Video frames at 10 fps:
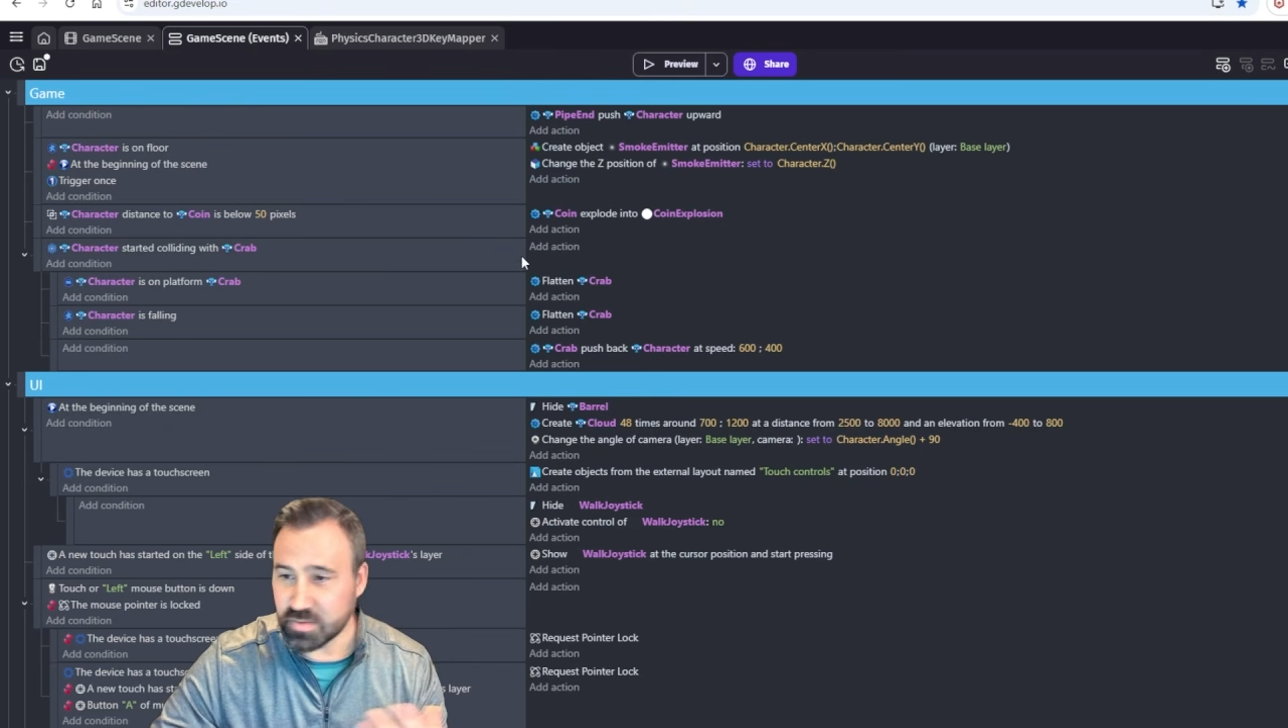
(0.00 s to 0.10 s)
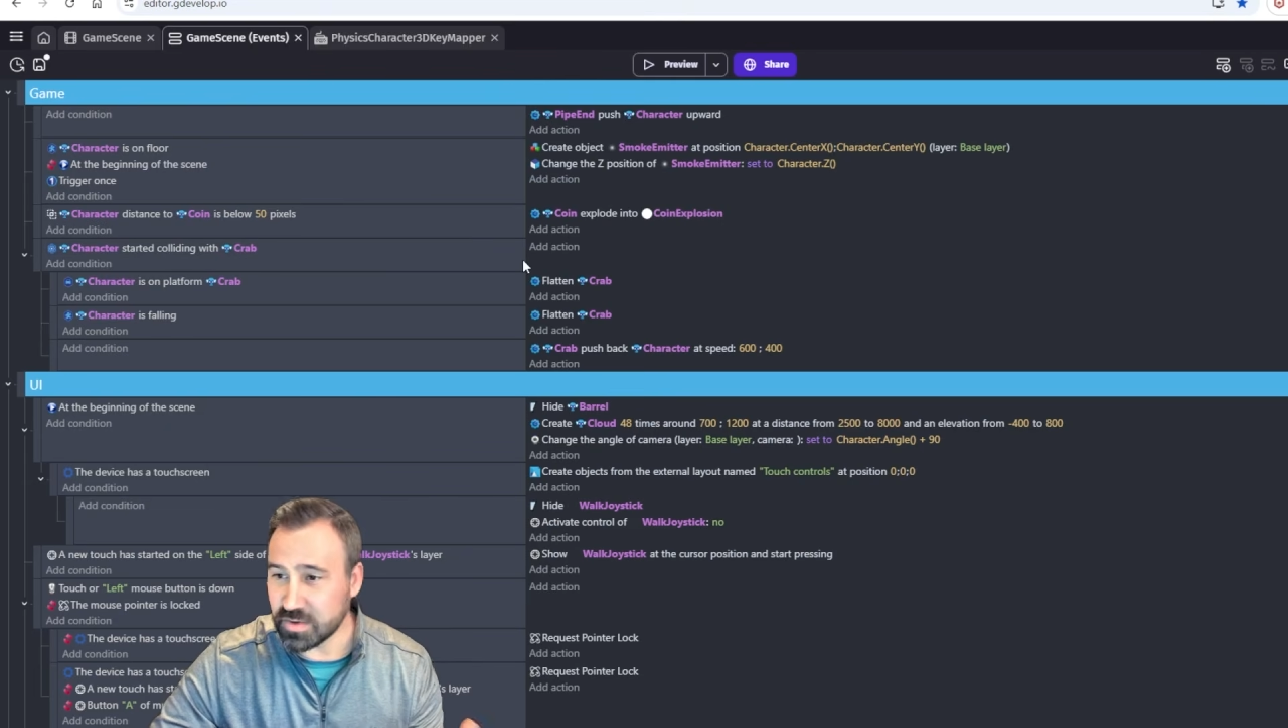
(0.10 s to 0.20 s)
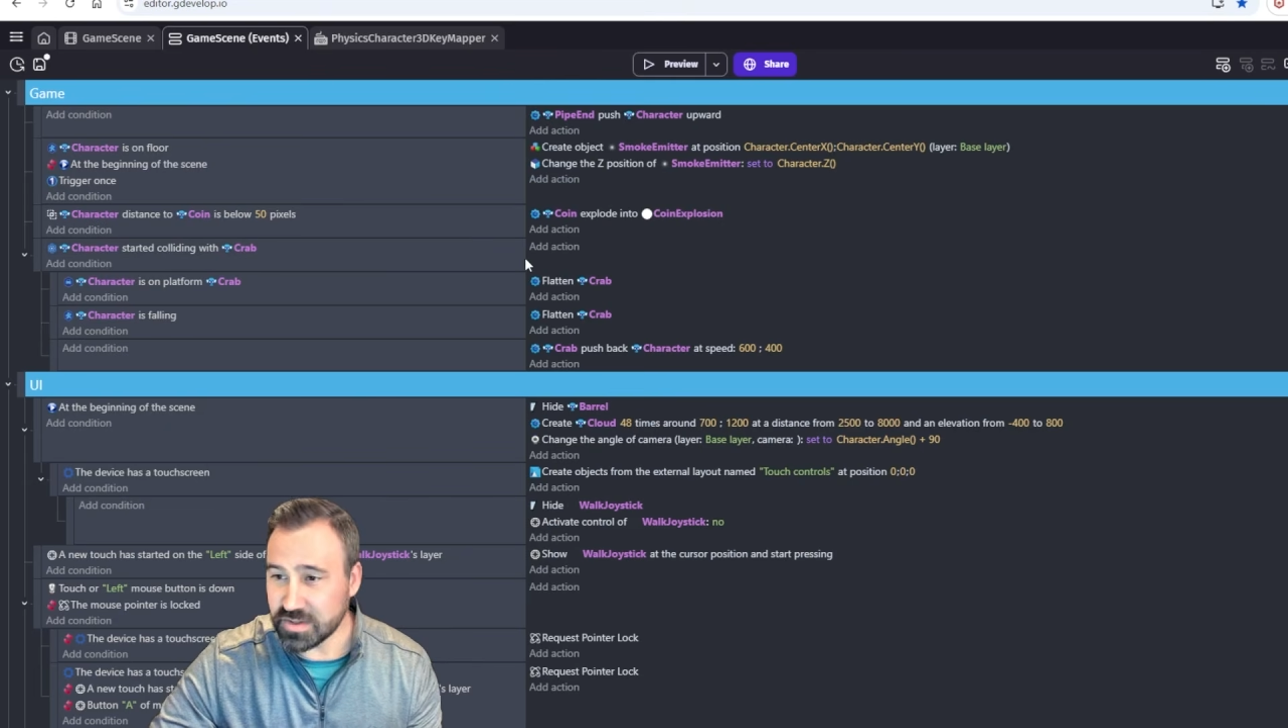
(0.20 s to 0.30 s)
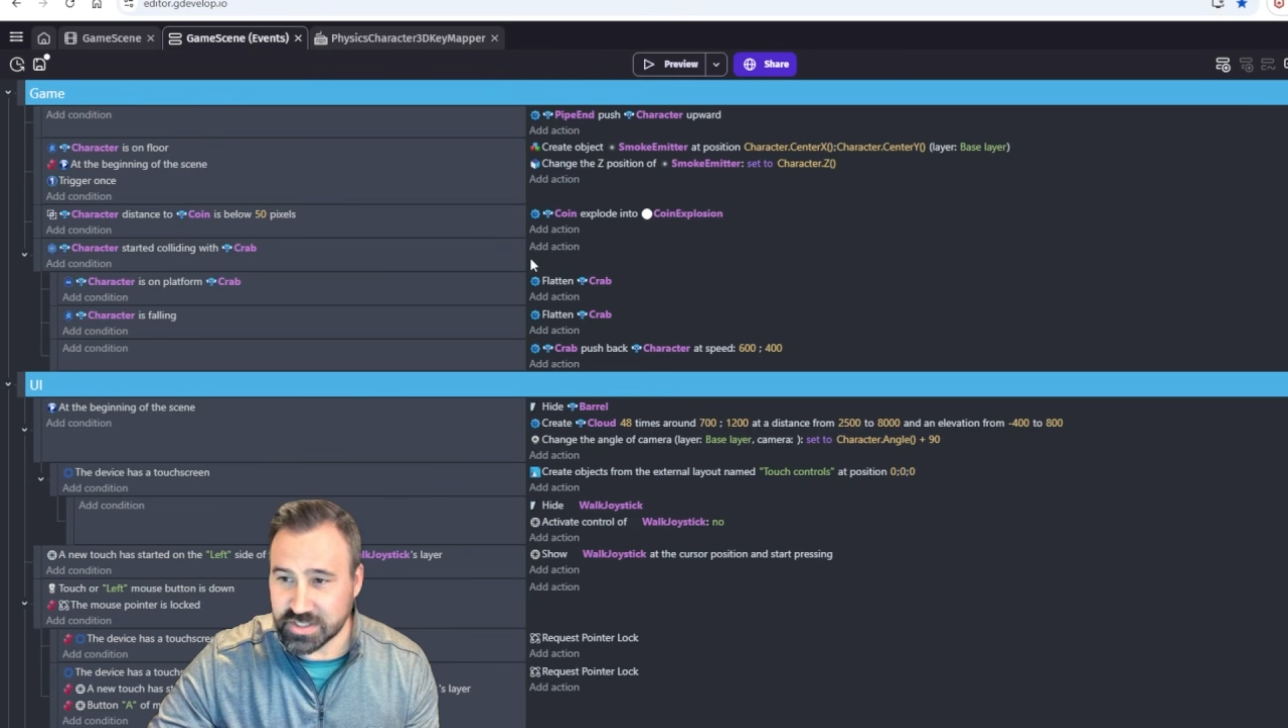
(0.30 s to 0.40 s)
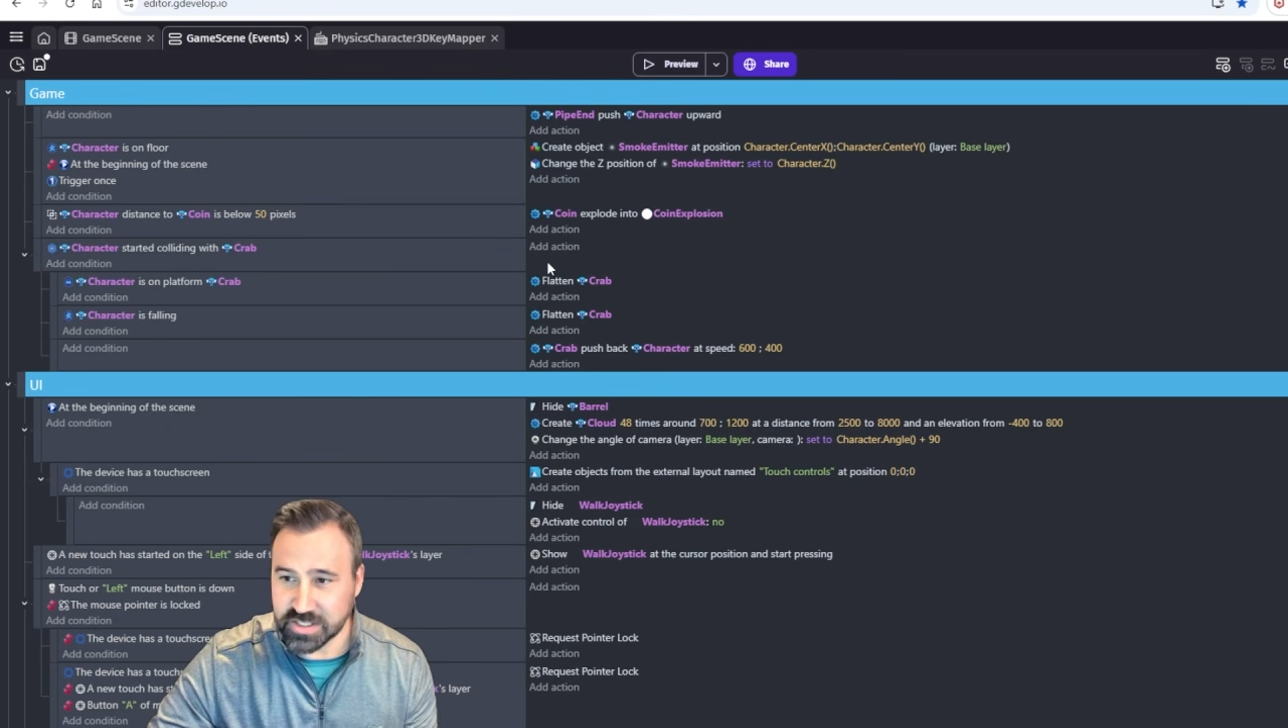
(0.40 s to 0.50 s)

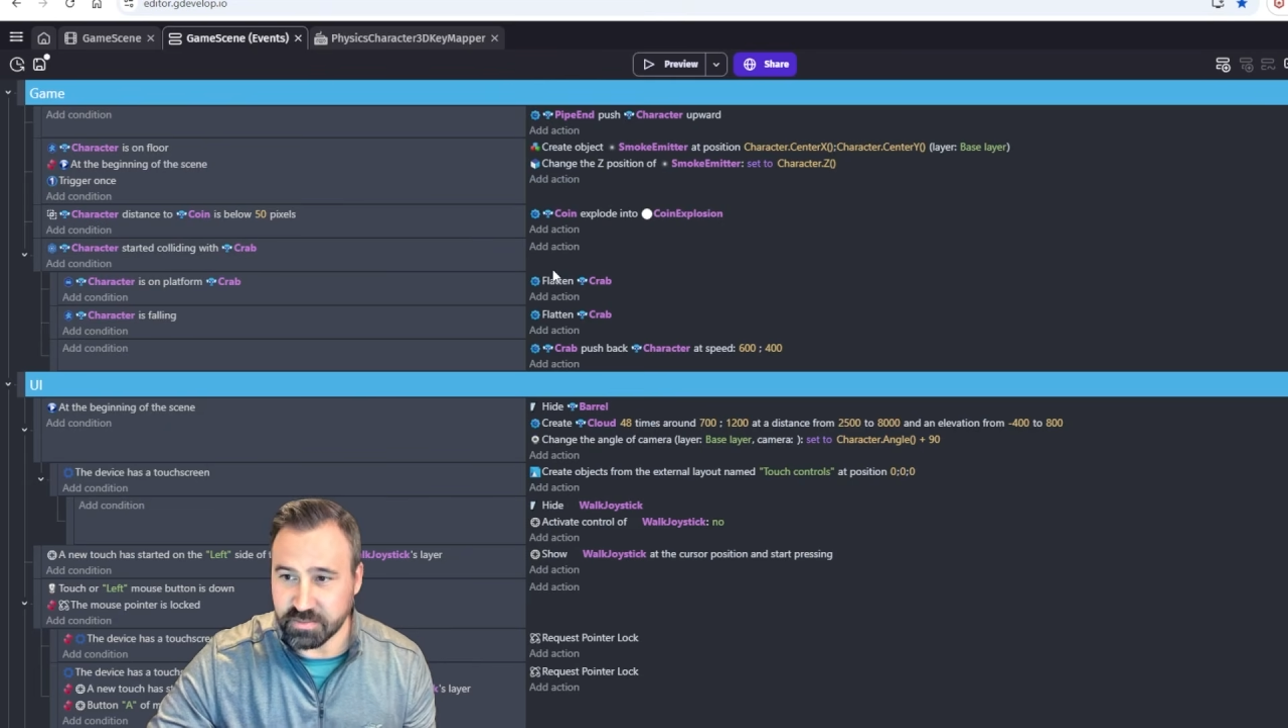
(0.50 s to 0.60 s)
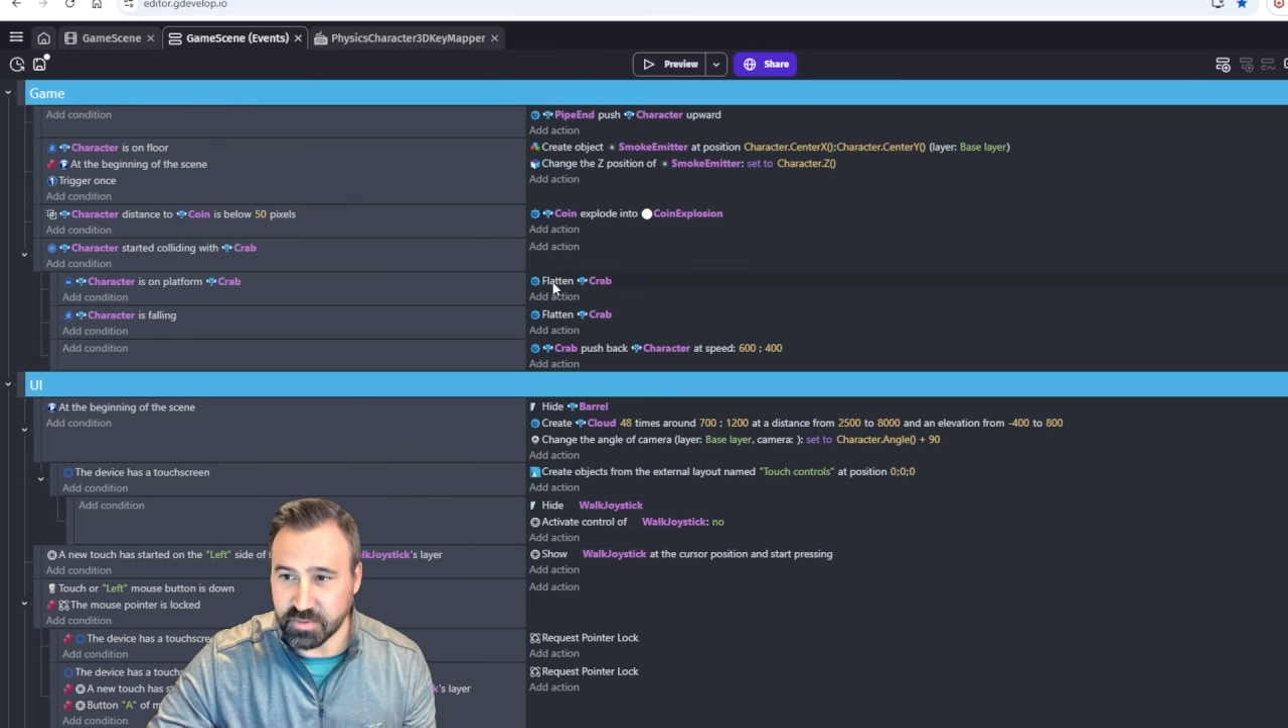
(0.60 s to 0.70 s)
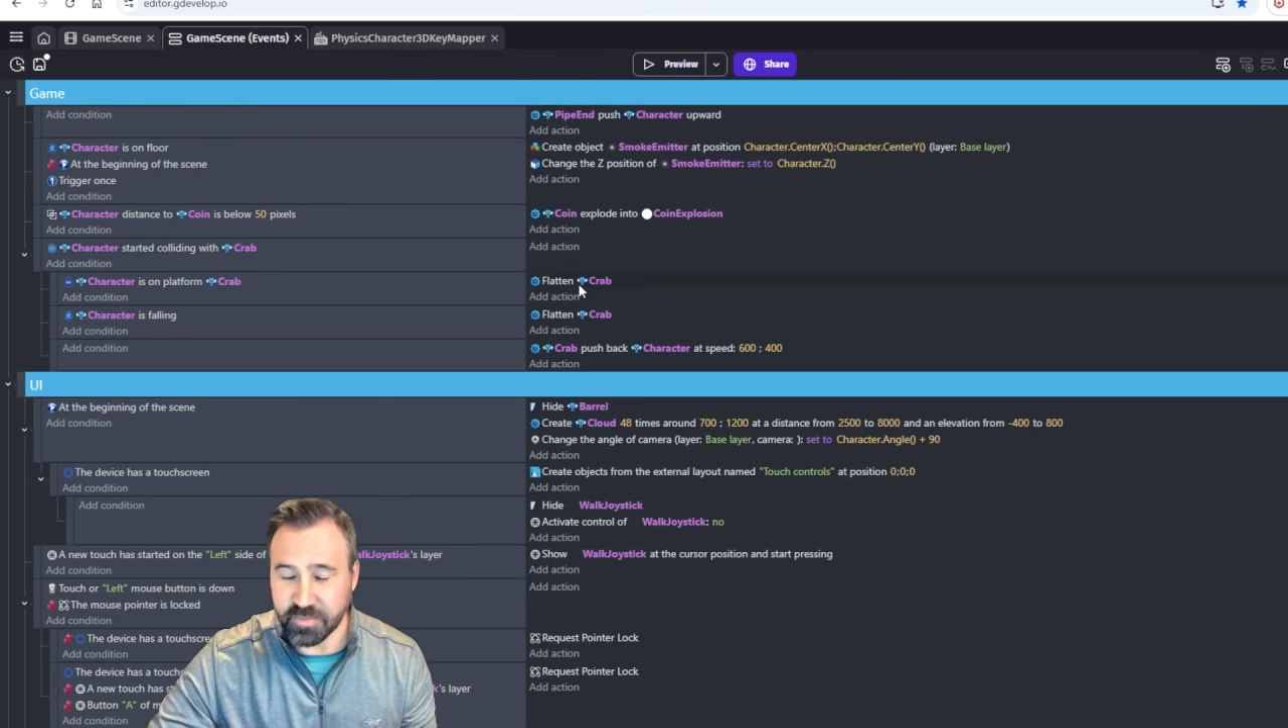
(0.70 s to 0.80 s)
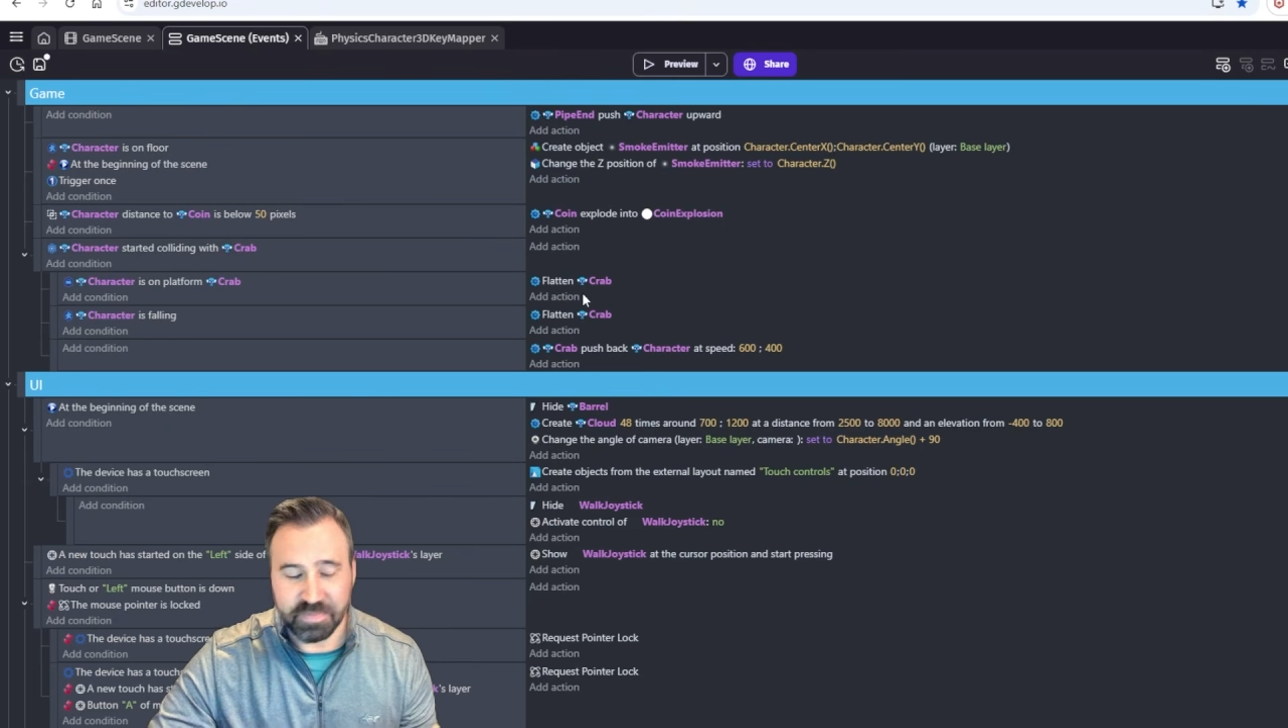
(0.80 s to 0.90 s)
really simple.